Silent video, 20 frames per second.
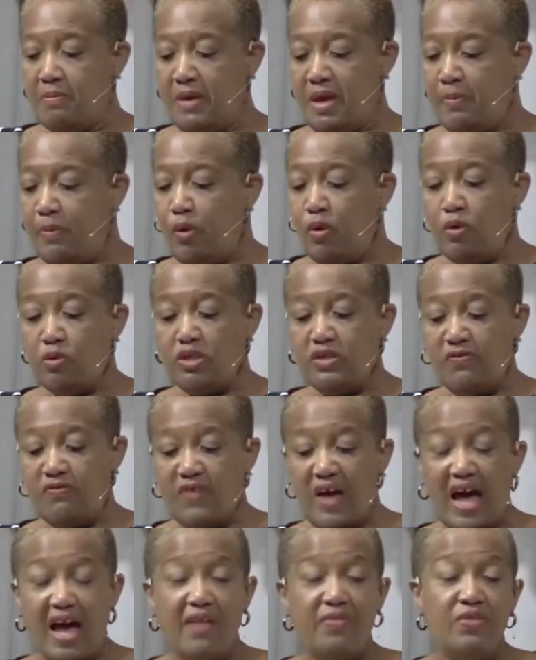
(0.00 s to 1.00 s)
People who
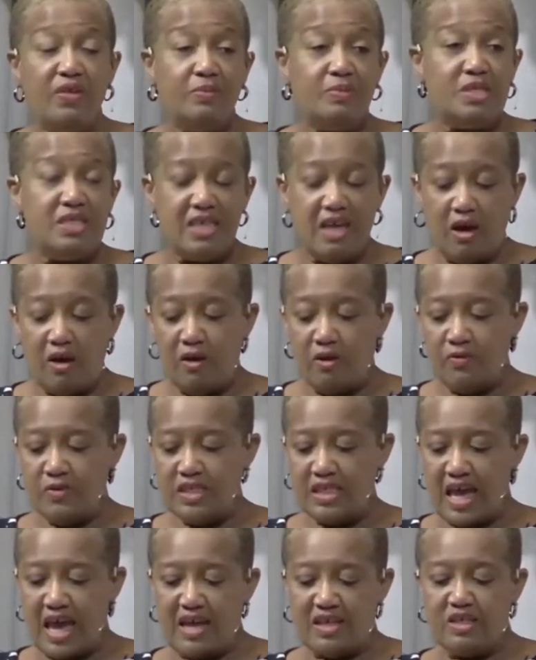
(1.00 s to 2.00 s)
define
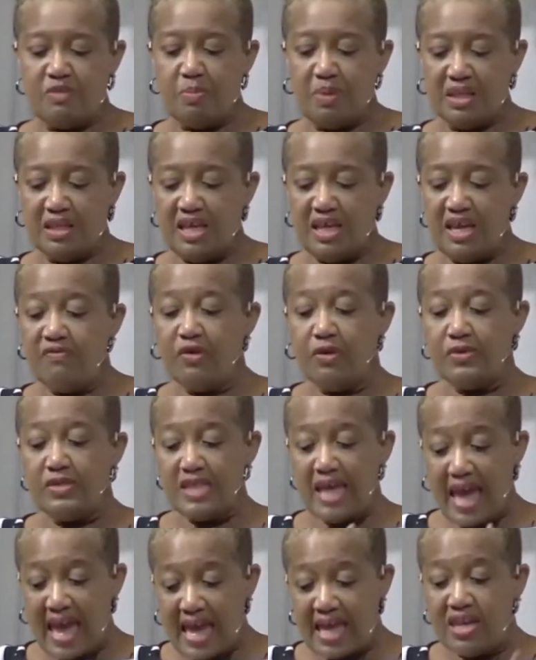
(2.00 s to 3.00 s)
themselves as believers
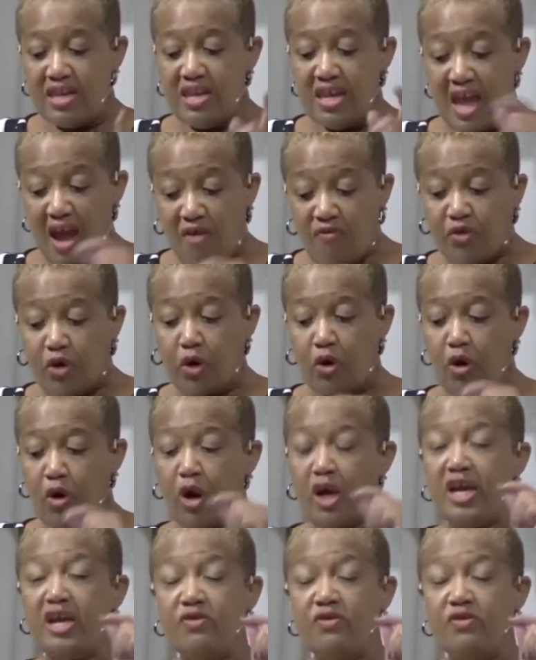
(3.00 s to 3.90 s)
and never or